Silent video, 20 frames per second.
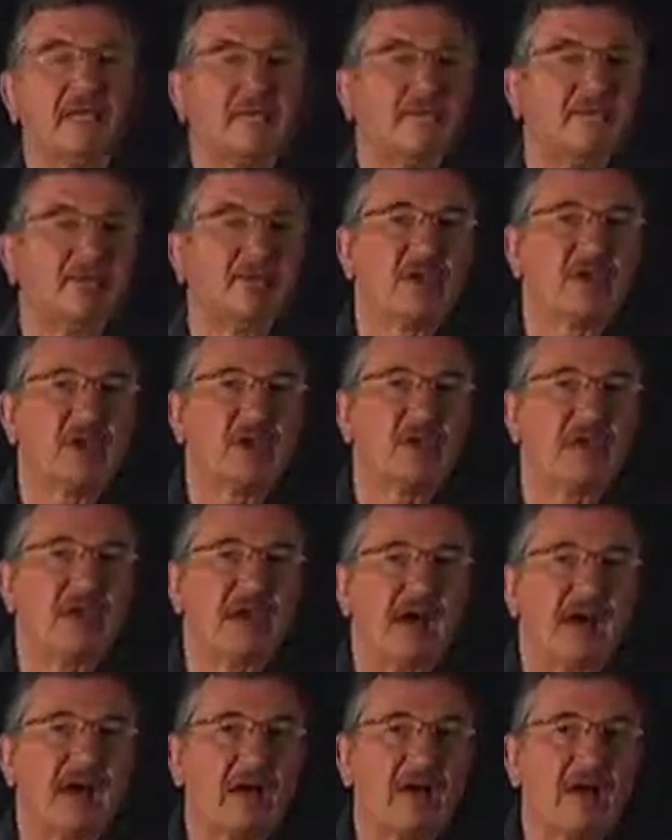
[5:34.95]
If you go to
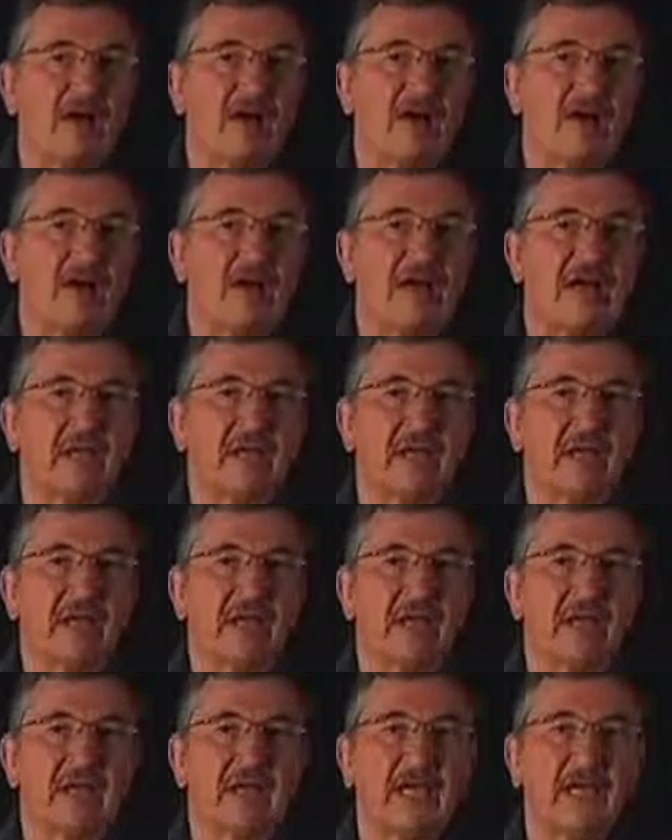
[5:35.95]
alkaline
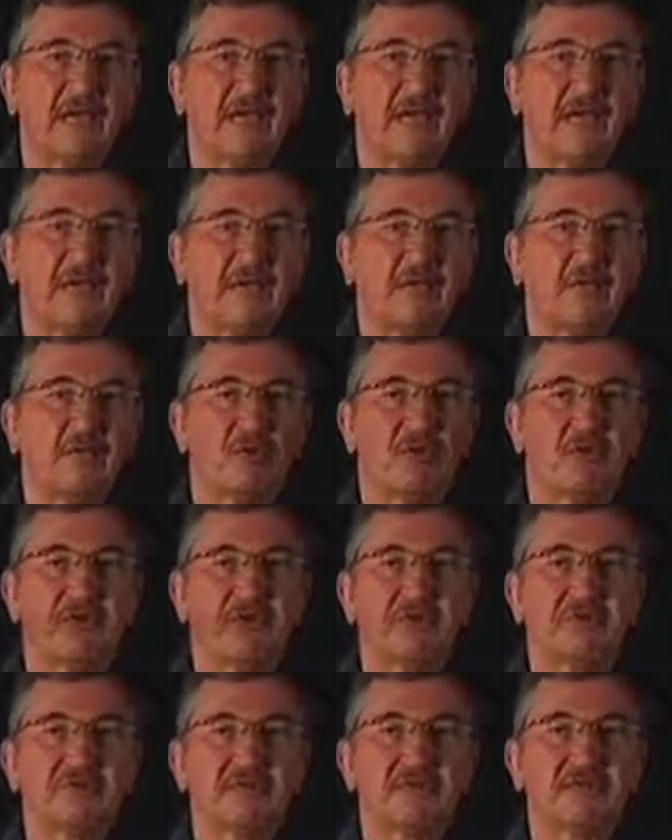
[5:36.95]
pH,
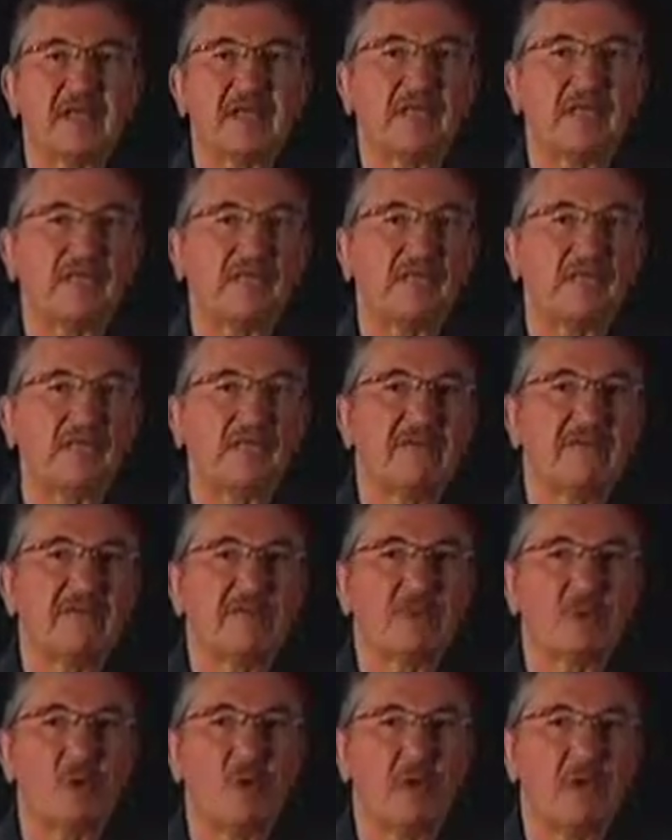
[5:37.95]
perhaps the half-life
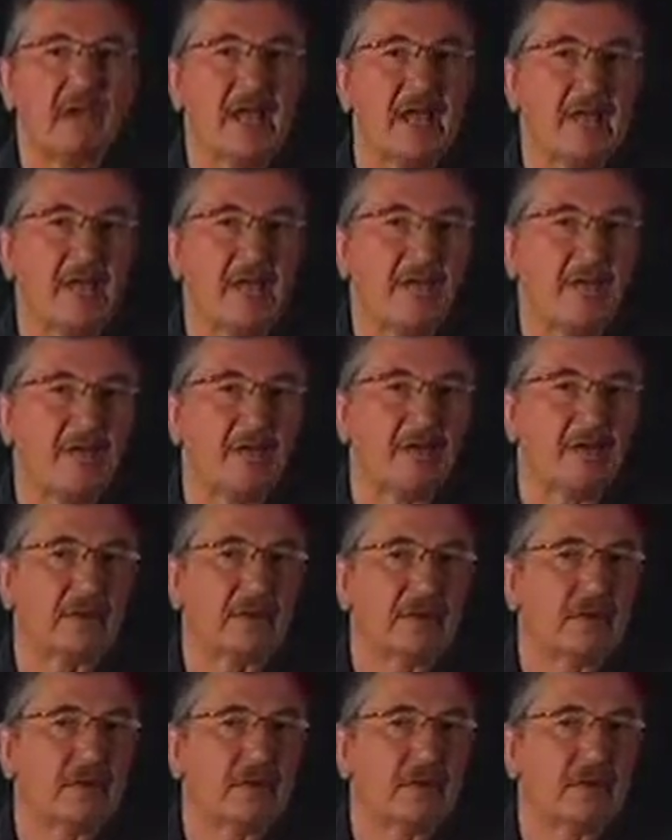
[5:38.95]
is 1 hour,